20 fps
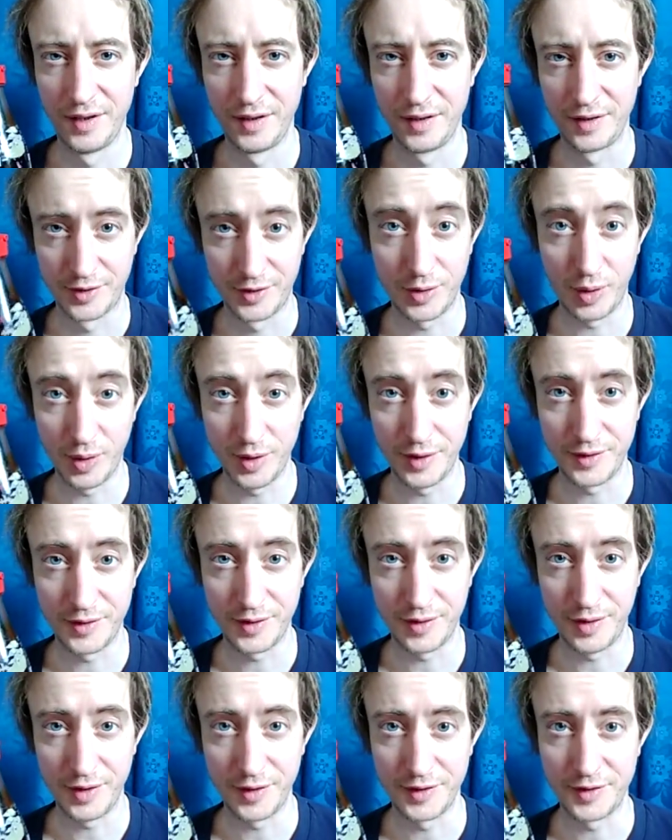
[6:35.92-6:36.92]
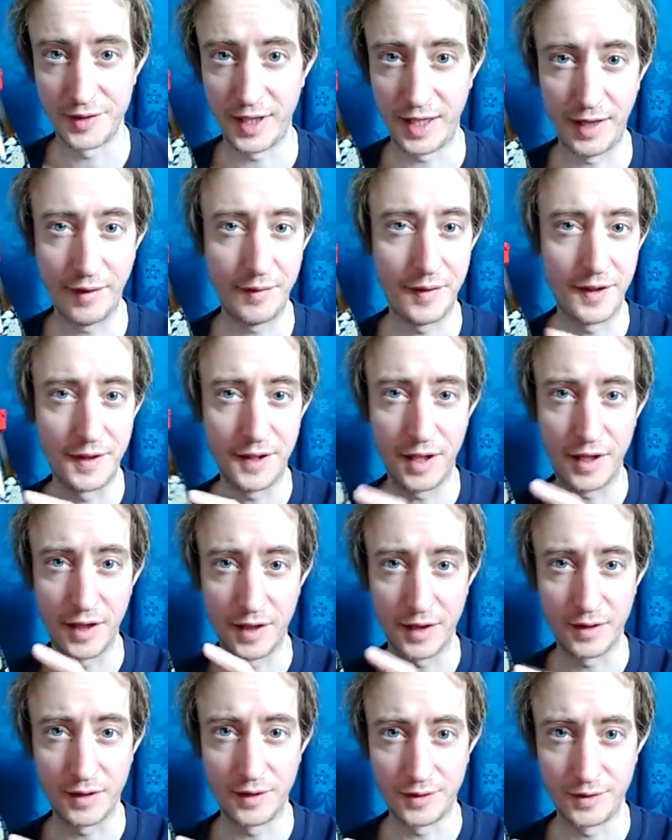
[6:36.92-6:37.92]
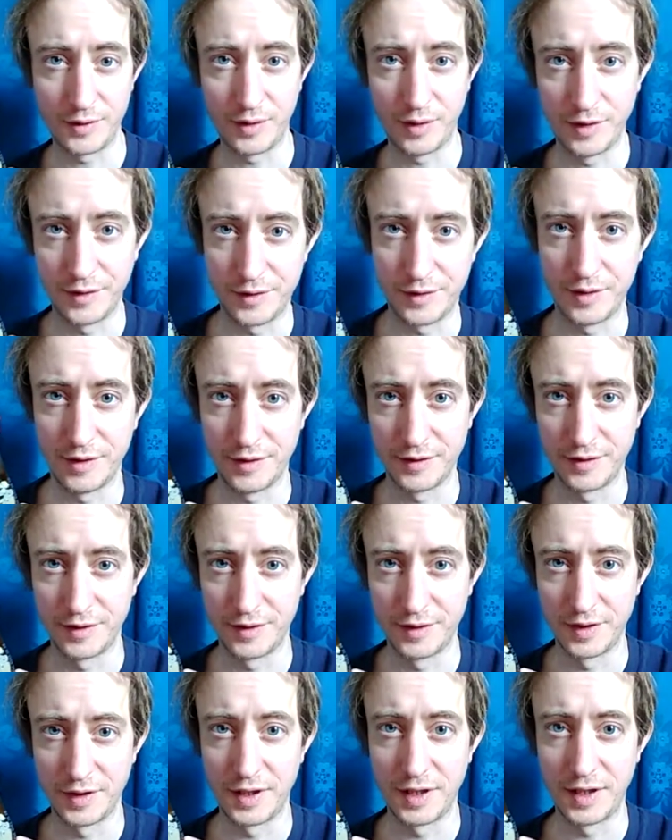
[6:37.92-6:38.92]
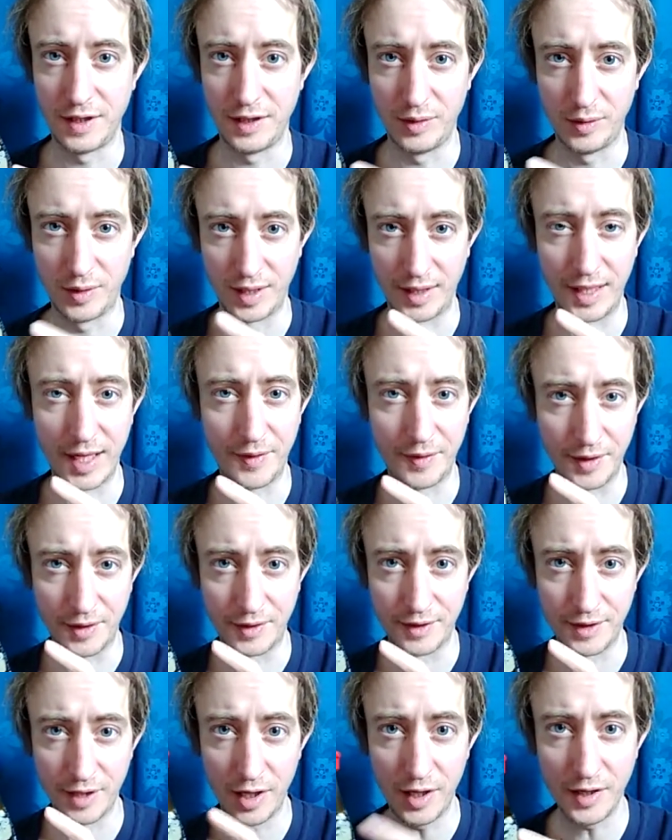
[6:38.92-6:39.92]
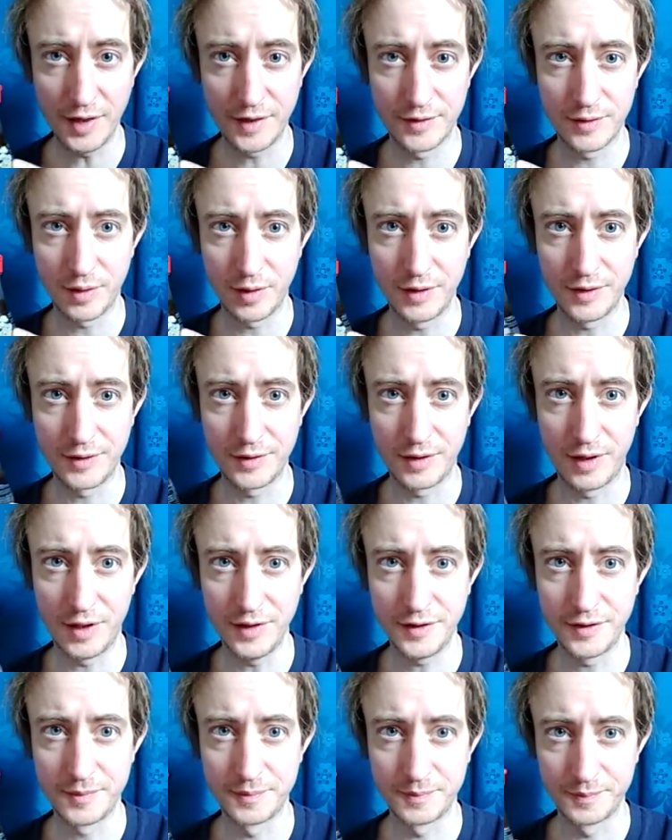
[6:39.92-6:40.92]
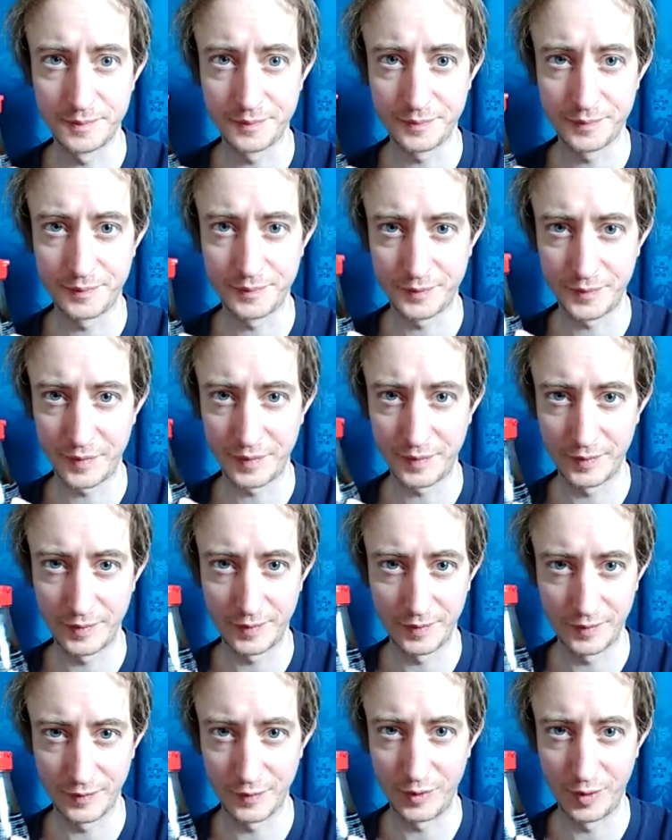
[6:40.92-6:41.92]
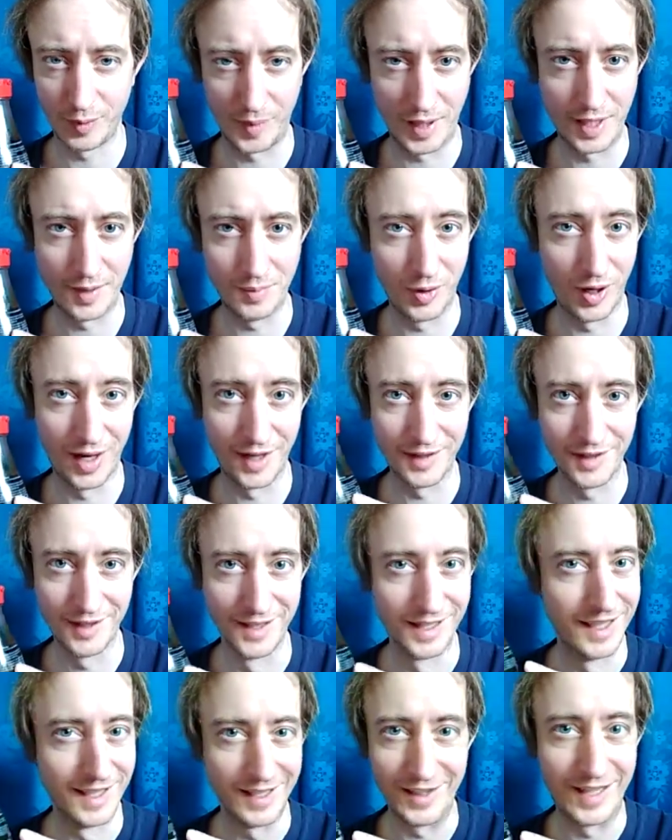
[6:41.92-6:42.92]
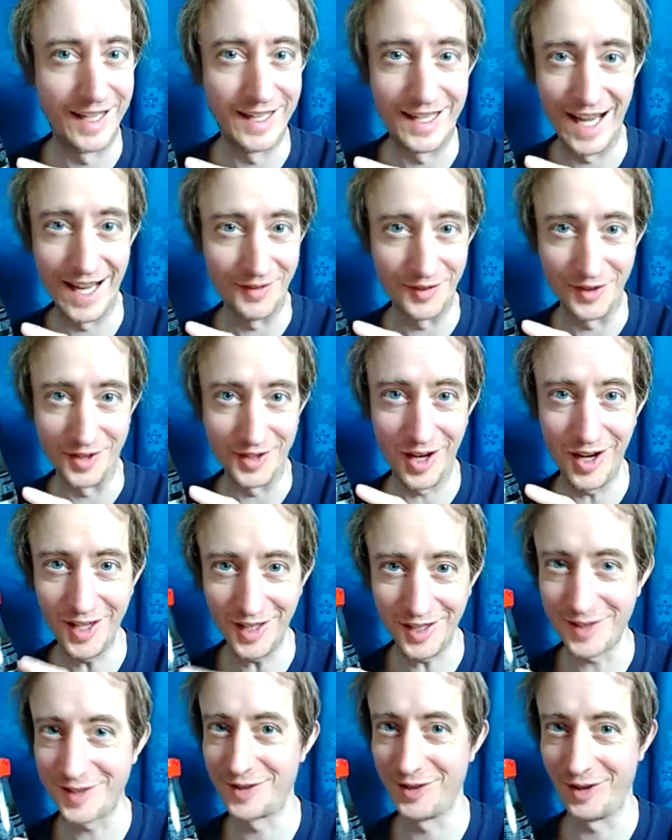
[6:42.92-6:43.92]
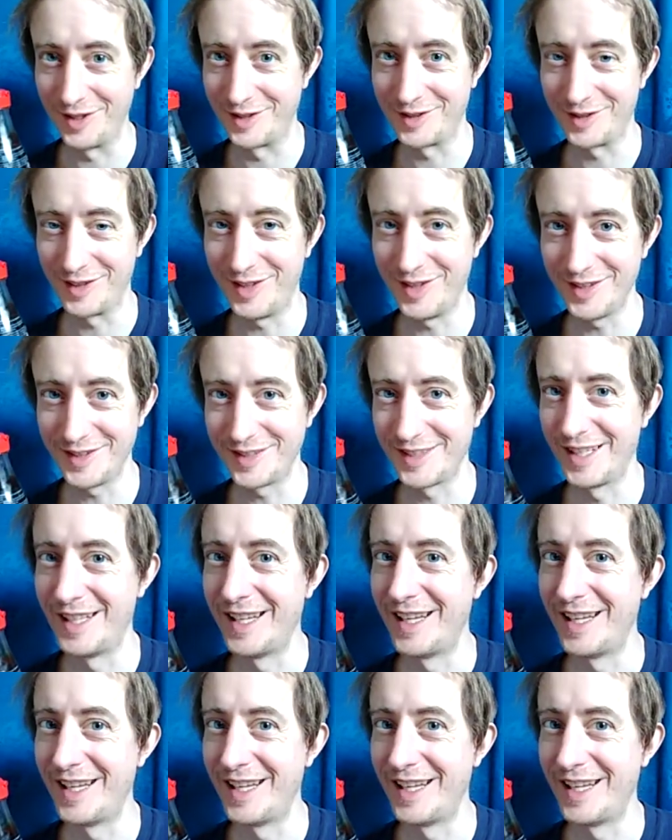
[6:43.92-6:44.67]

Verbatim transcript: soy sauce. I have the dark soy sauce. You can get the dark soy sauce from any brand. You can get the dark soy sauce